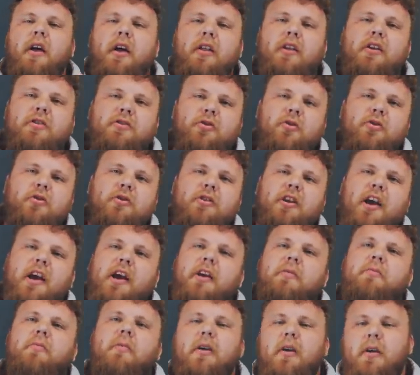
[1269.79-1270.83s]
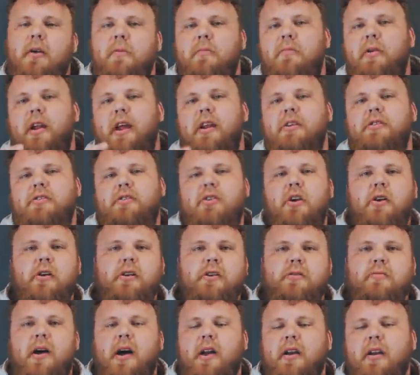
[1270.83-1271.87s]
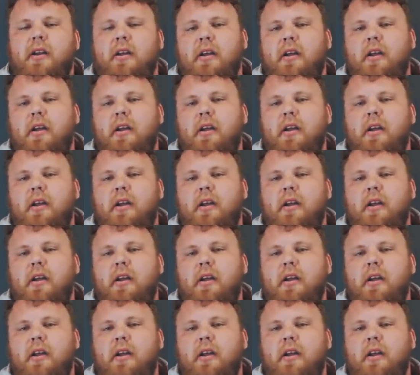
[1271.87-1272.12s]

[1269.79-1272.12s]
the two-time Britain's Strongest Man.